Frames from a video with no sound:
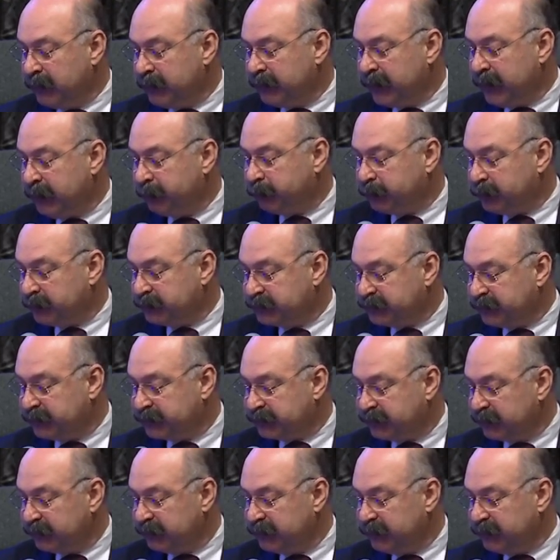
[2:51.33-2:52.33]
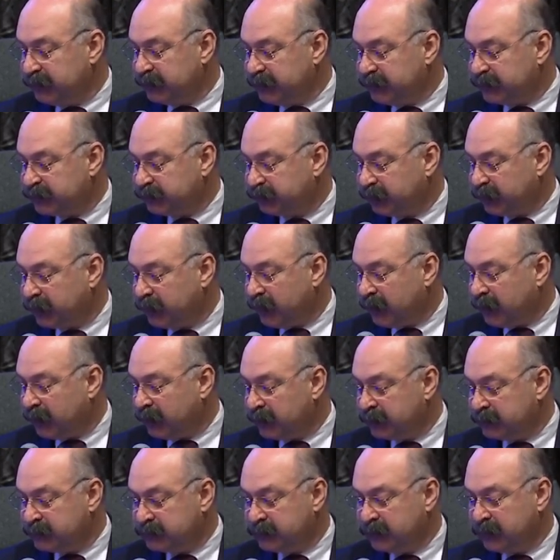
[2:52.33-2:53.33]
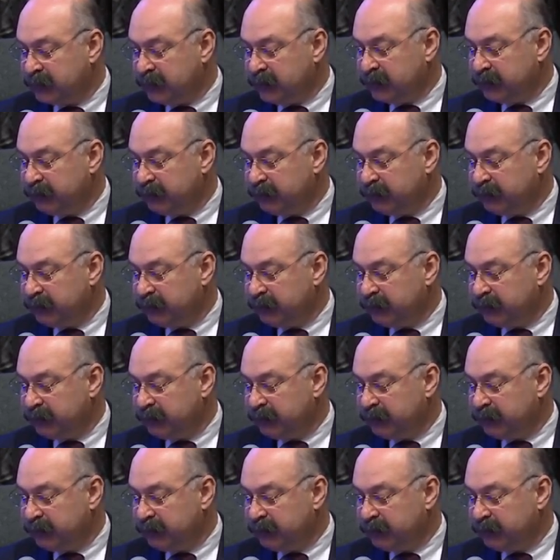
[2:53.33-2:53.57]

that persistently disregards